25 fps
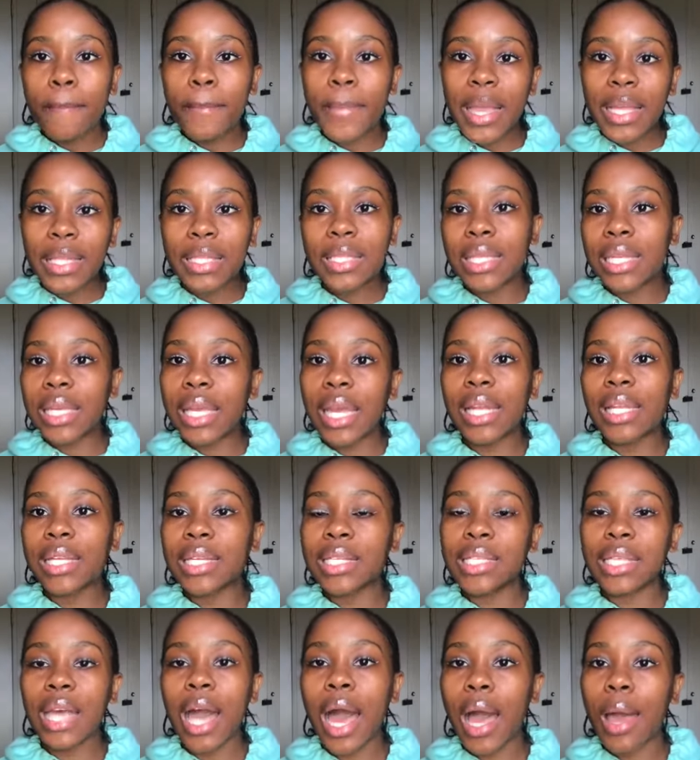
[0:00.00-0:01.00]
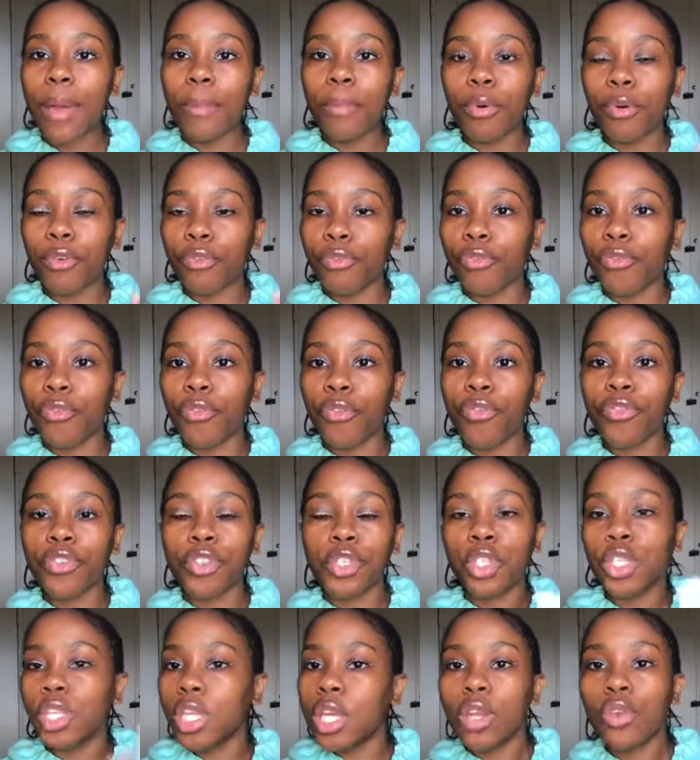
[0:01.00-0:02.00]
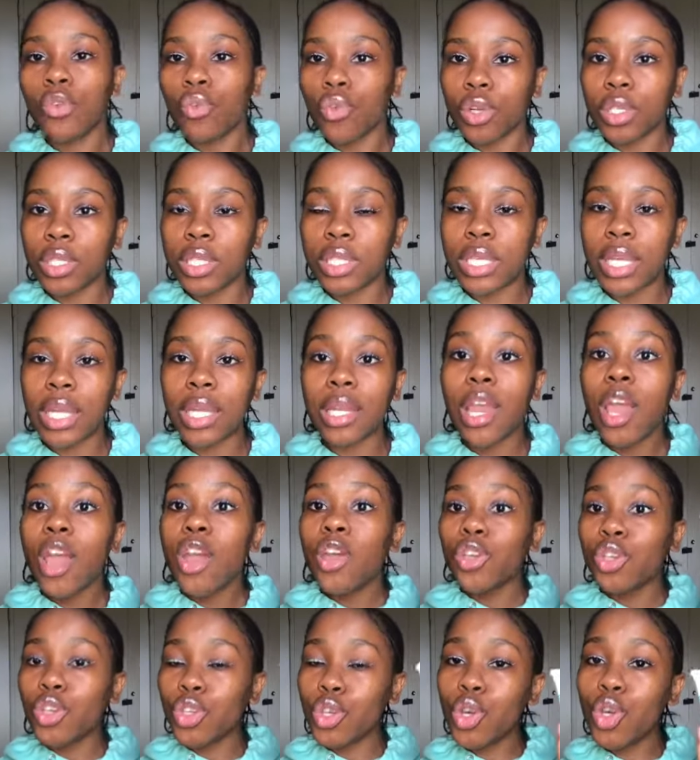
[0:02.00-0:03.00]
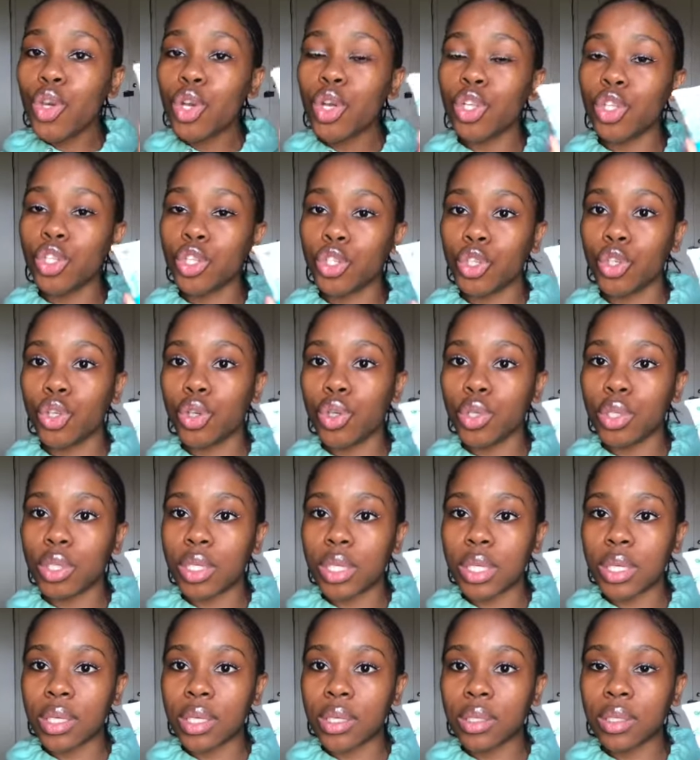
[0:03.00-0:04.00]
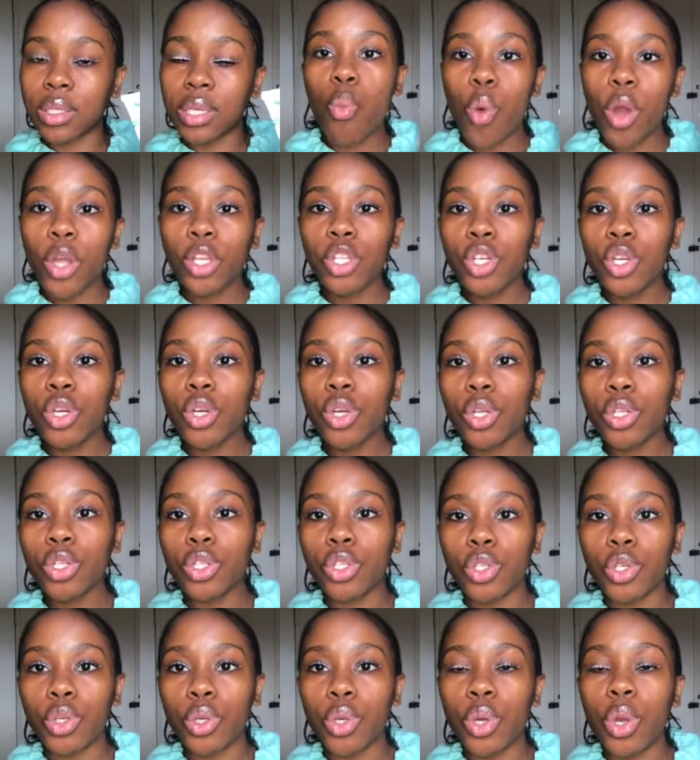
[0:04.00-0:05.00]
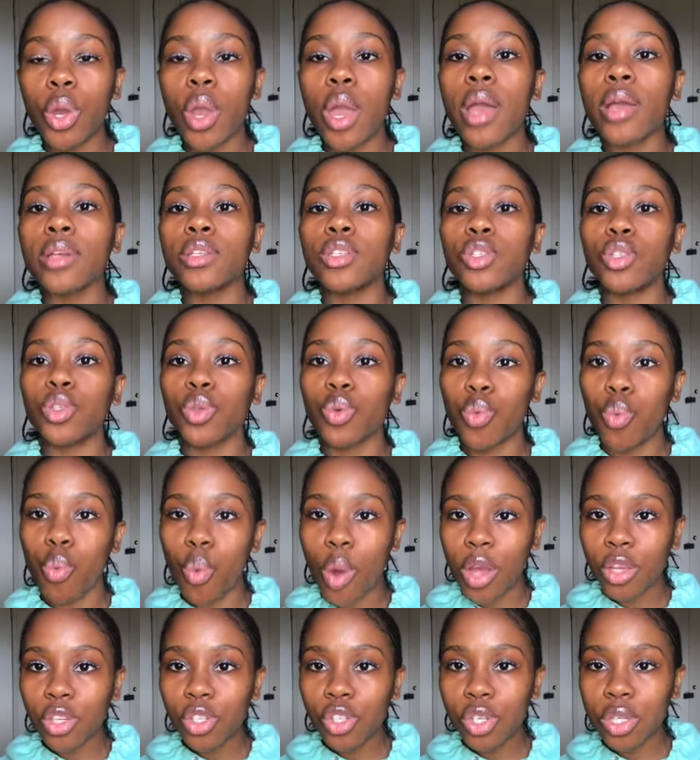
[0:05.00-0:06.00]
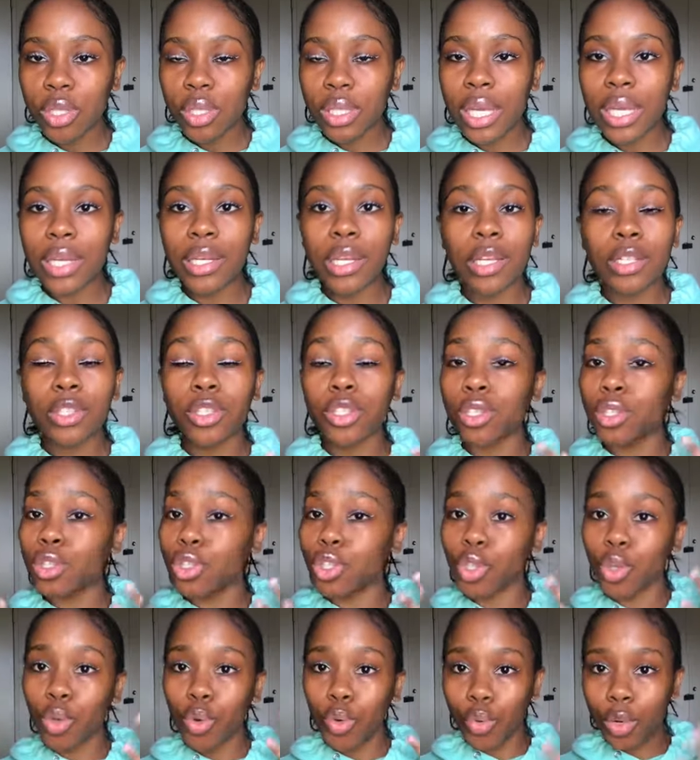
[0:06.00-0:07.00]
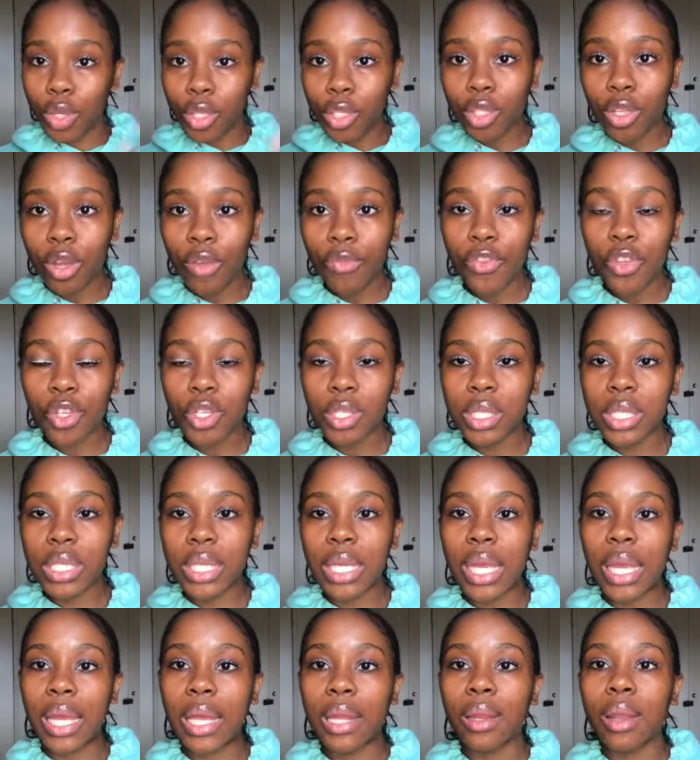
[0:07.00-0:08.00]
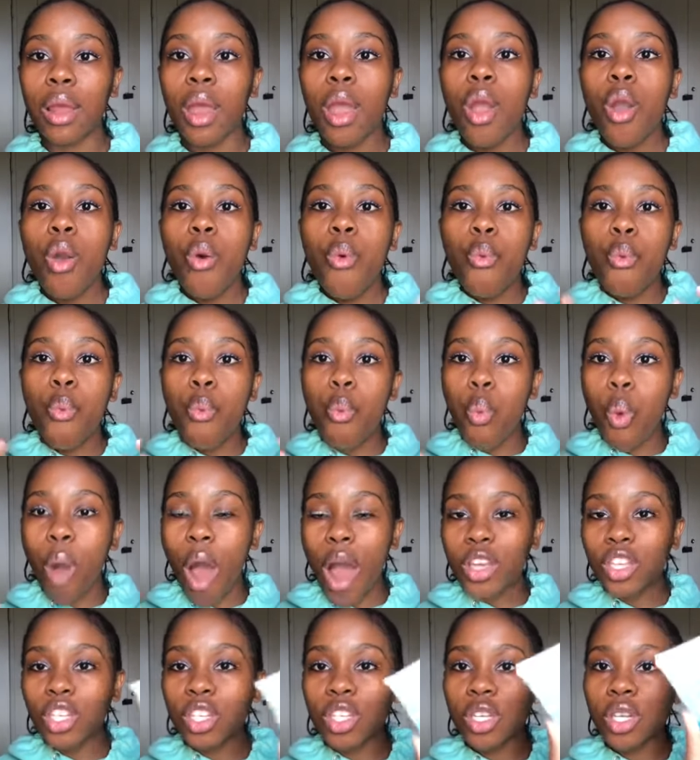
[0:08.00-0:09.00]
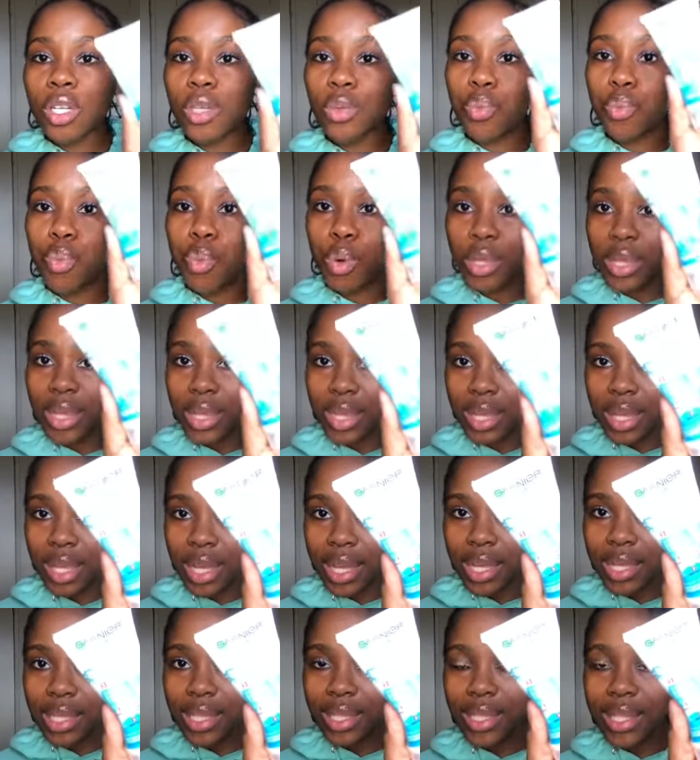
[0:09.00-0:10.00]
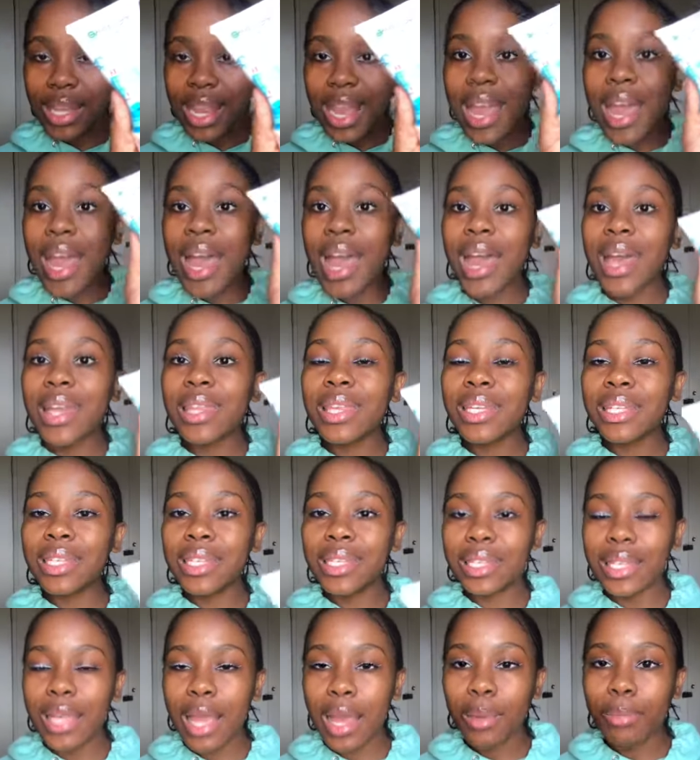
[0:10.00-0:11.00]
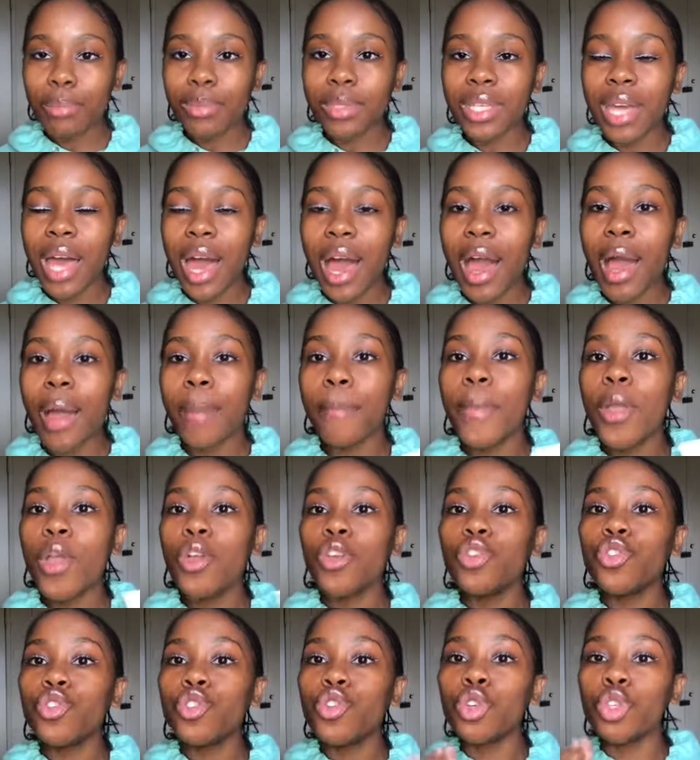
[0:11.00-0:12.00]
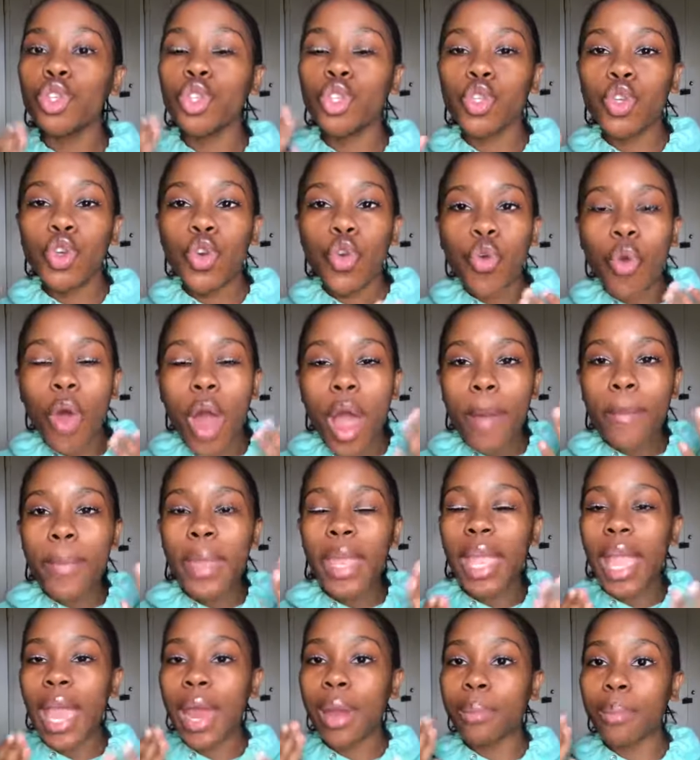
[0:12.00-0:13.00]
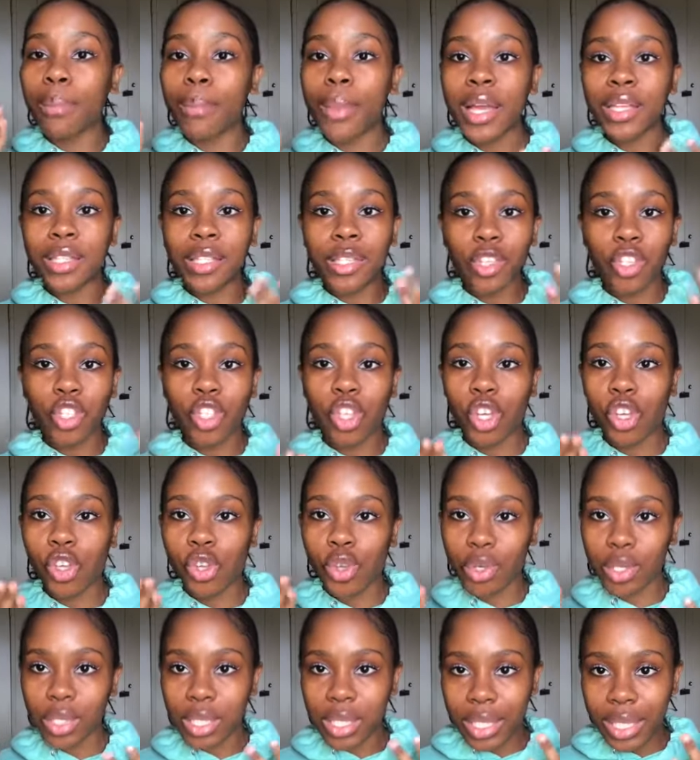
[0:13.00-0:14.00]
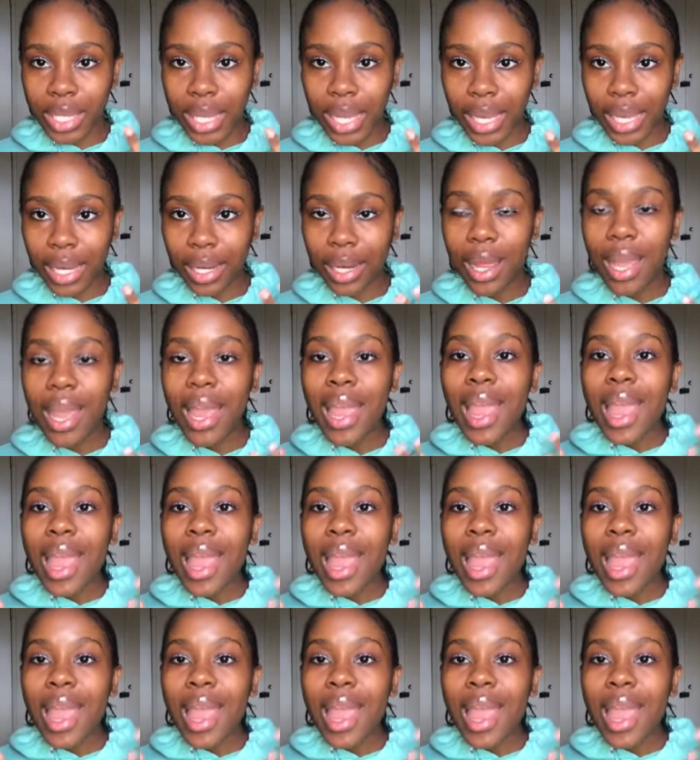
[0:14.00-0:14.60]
basically type of skin routine, you could use this. What you could do is to wash your skin, it's to rinse off your skin, wash it with this. At the same time, you're scrubbing and massaging your skin.